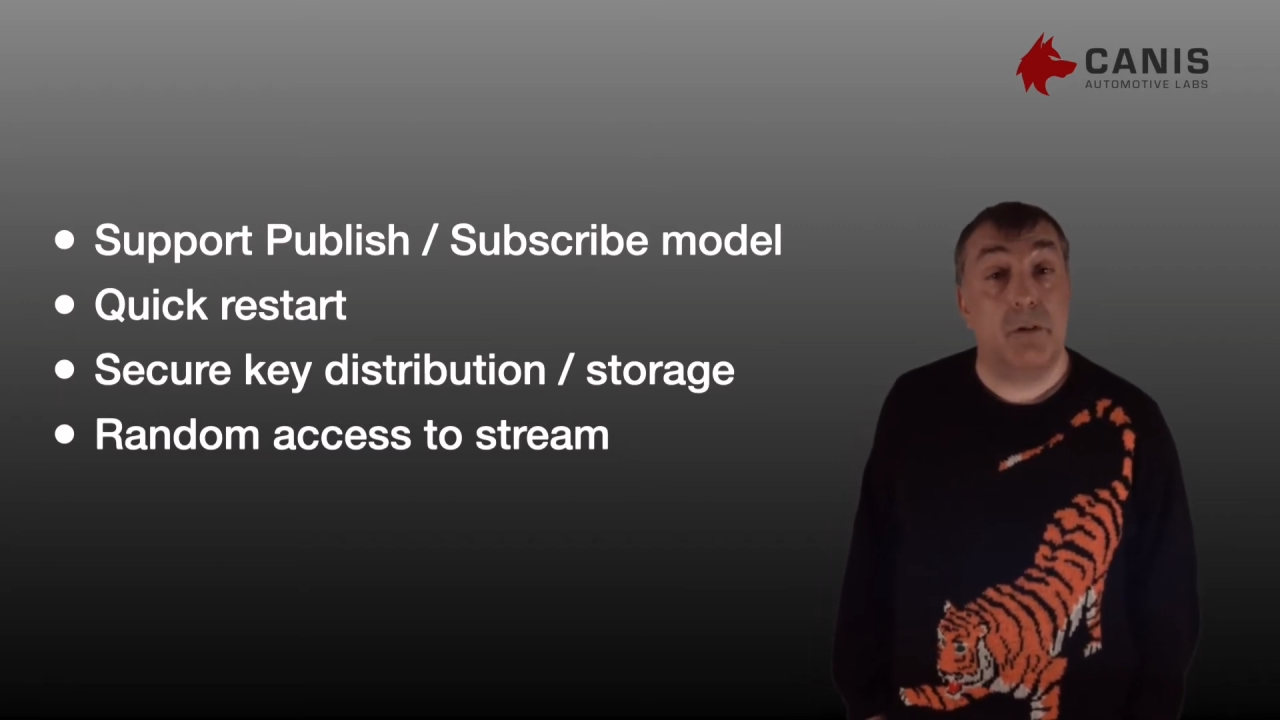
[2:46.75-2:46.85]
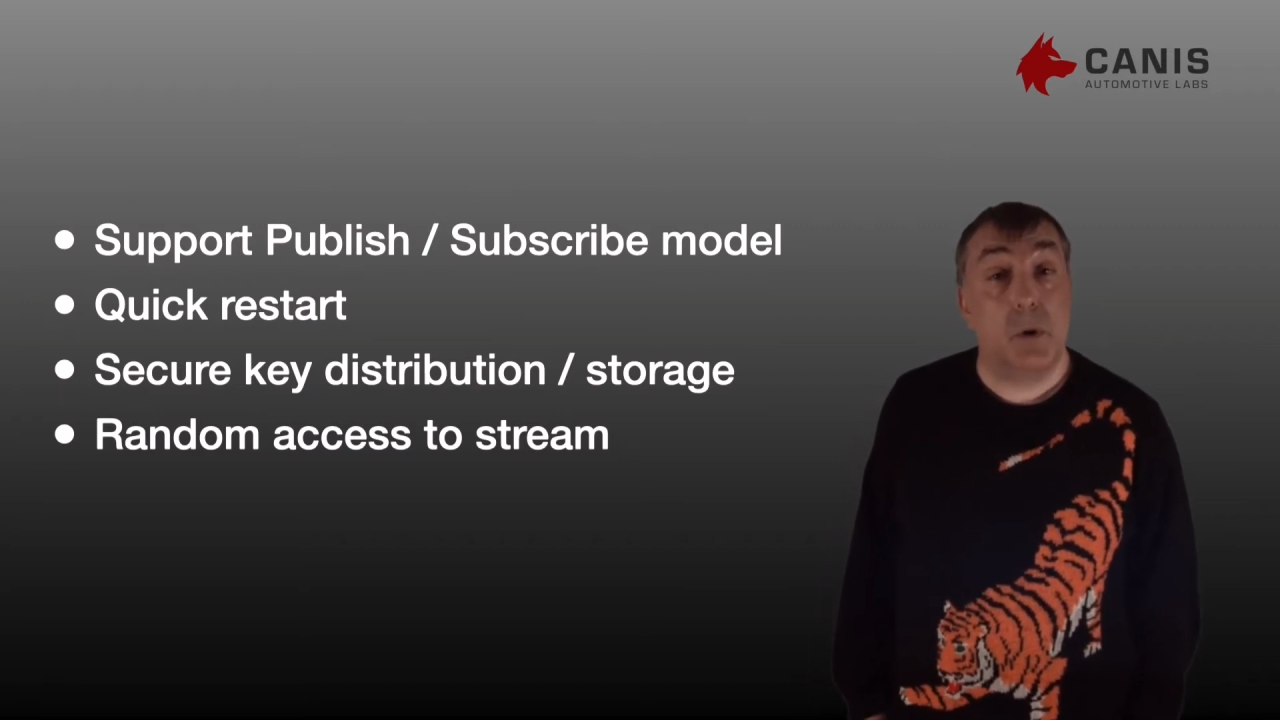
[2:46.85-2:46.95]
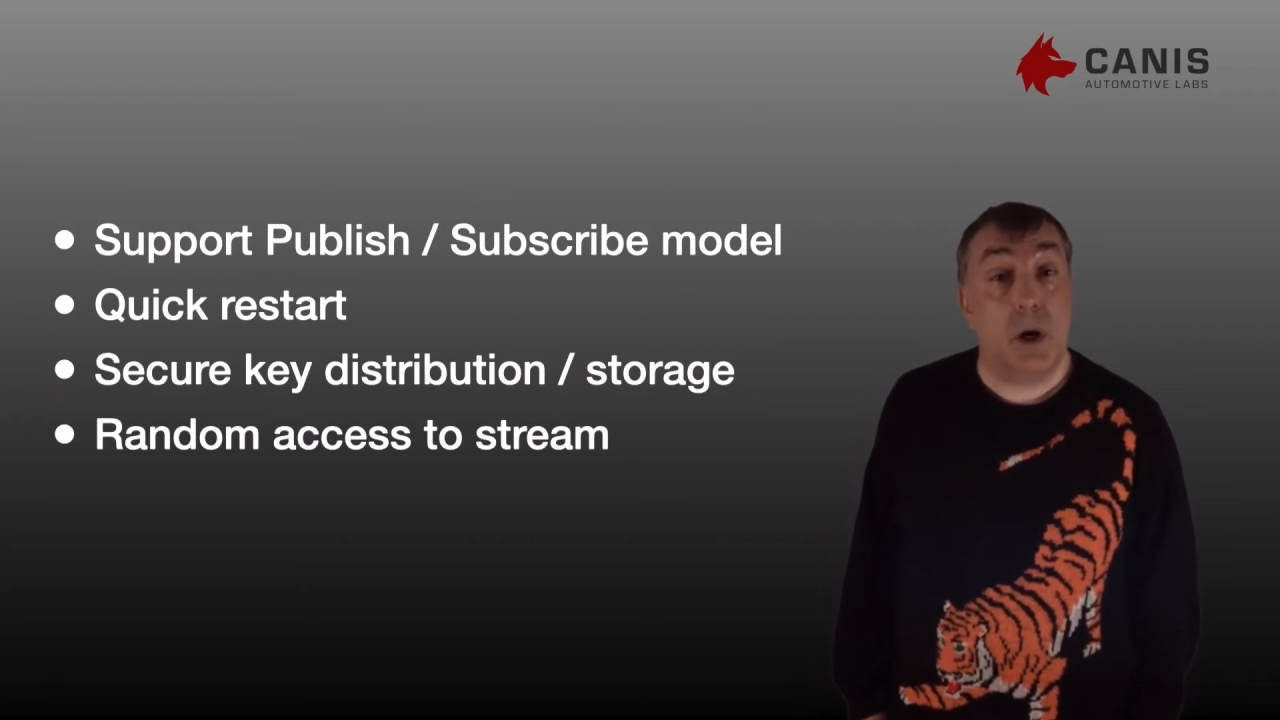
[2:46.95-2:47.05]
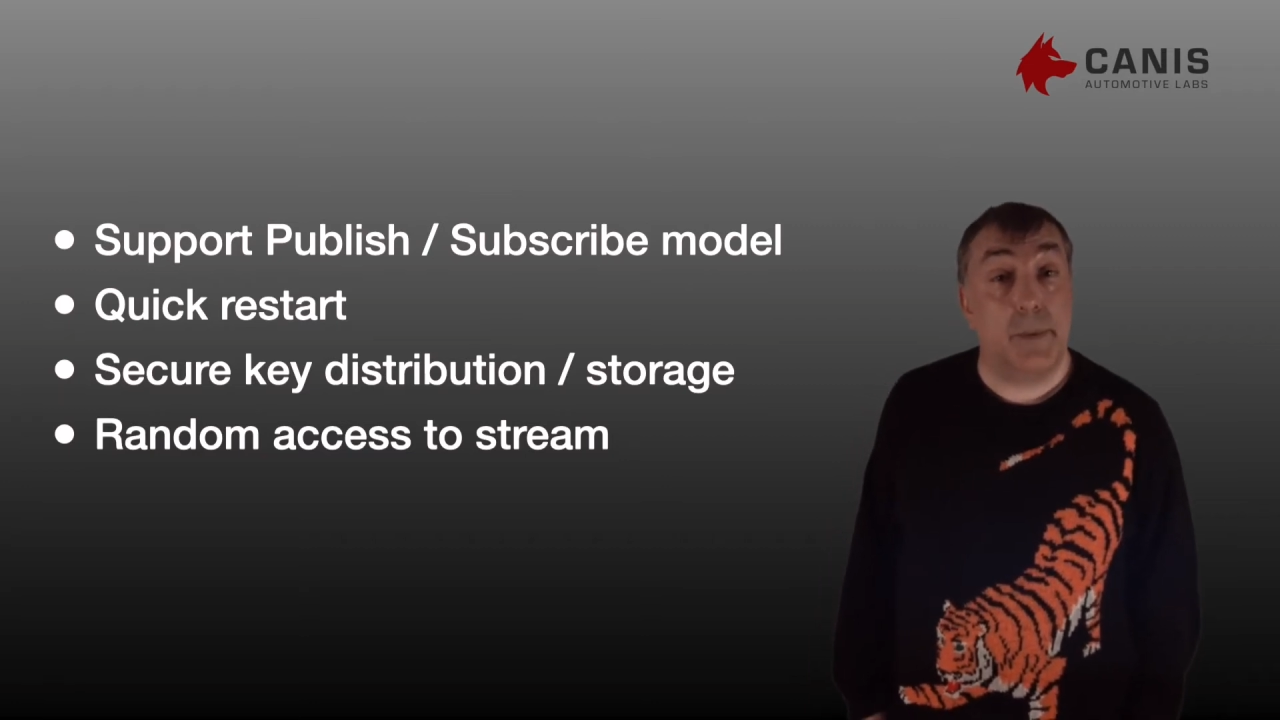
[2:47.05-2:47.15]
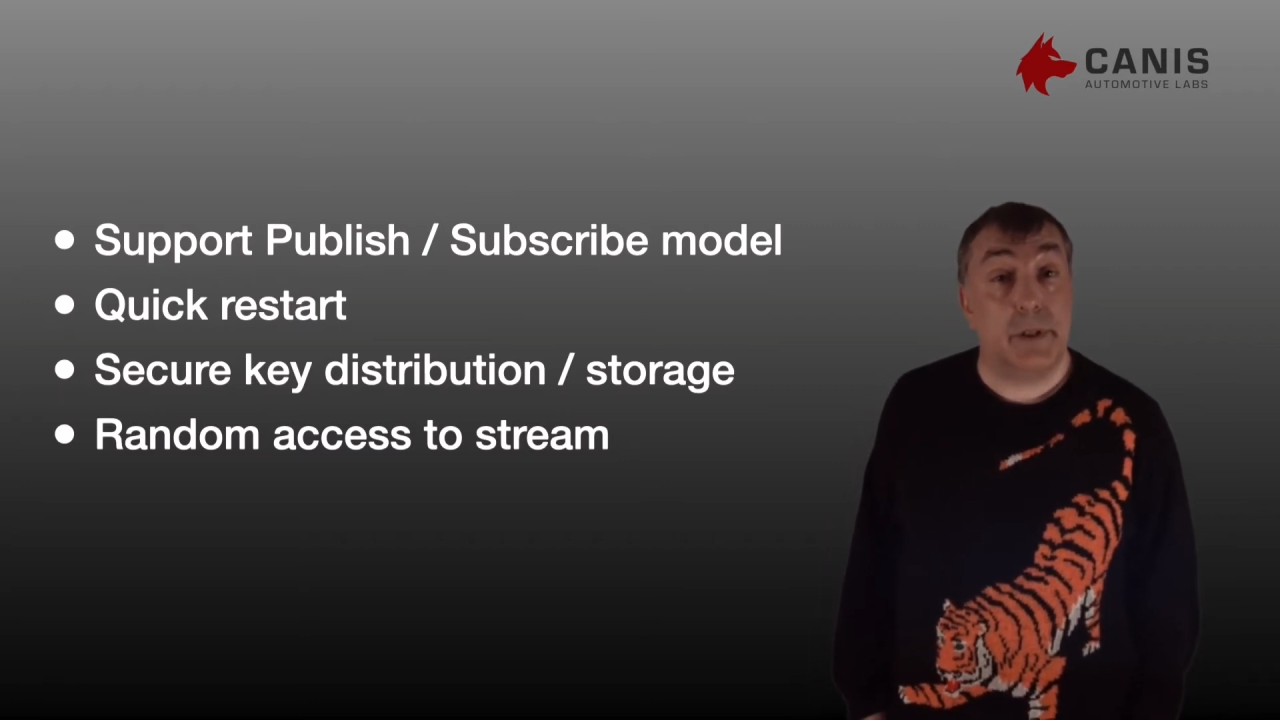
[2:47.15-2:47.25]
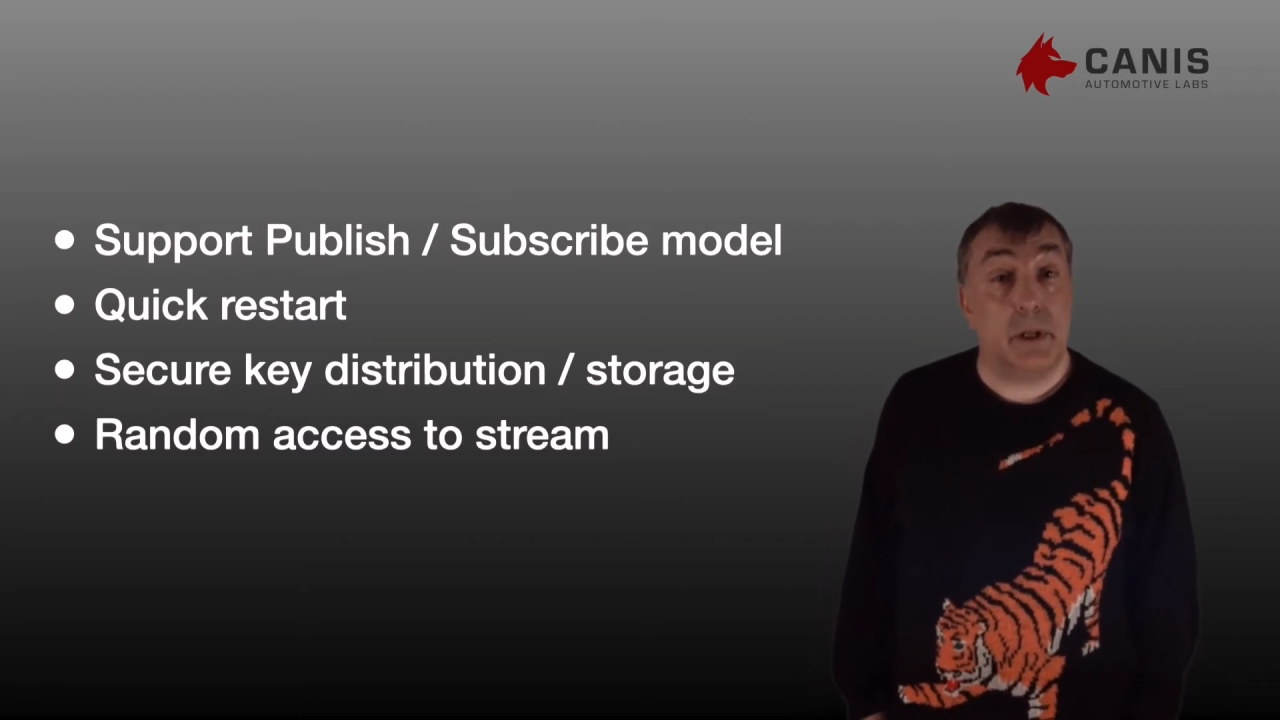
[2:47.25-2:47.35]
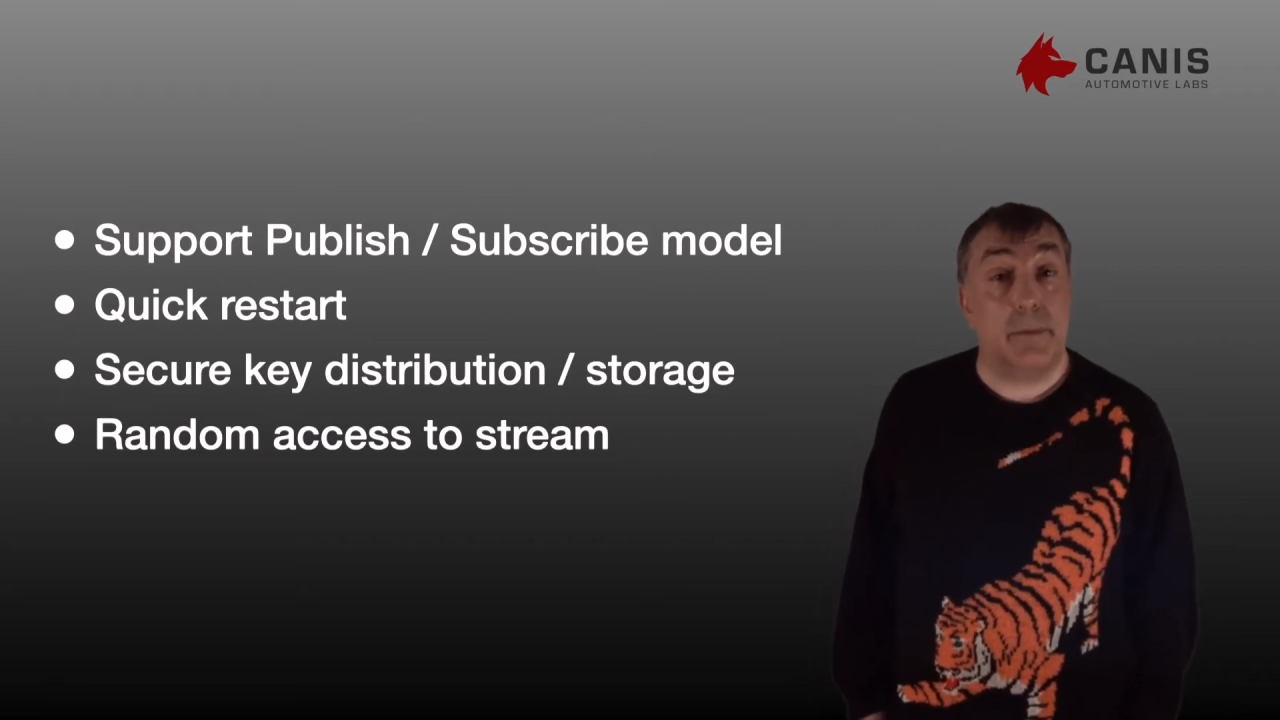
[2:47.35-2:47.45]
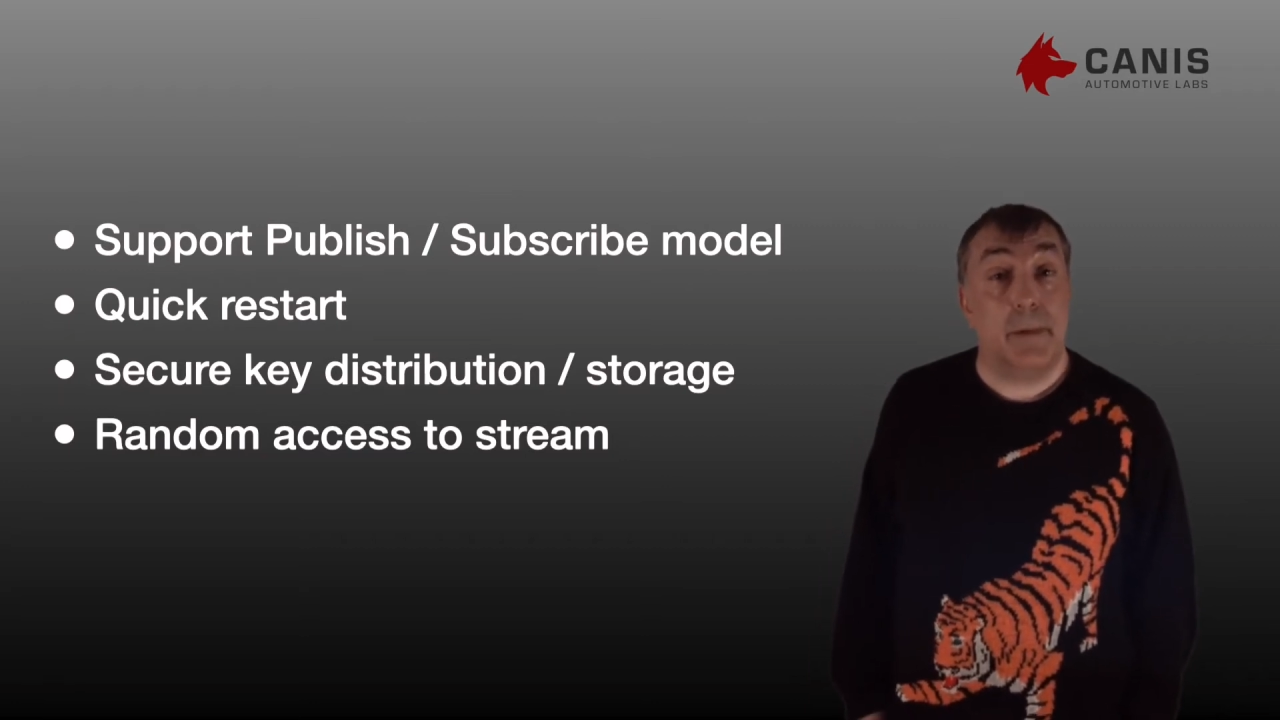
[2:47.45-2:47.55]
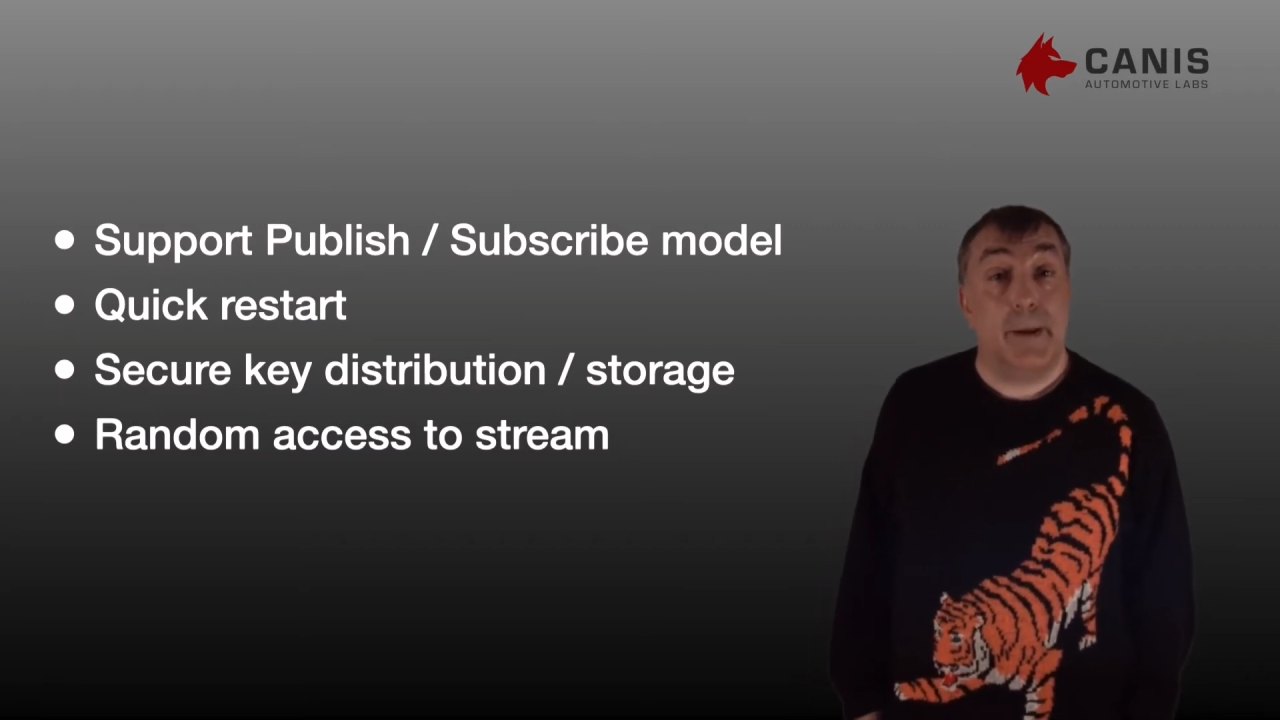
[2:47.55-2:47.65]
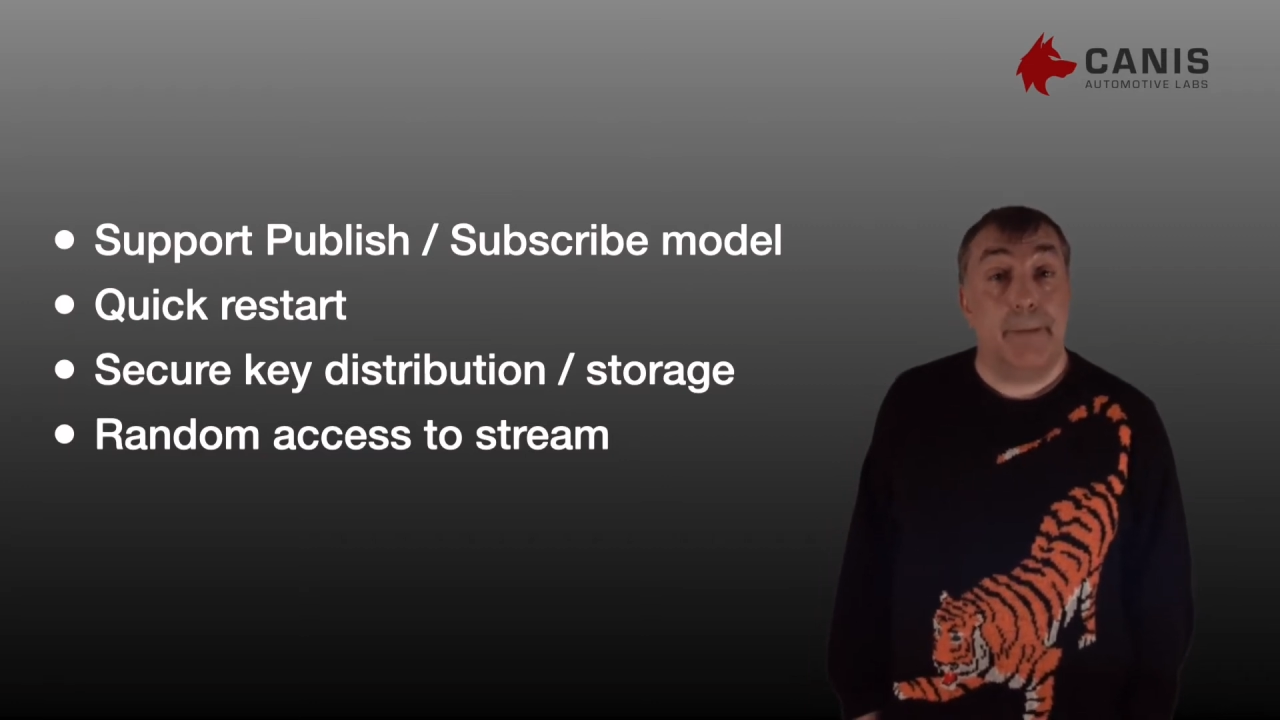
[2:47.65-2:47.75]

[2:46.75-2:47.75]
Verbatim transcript: requirement to note,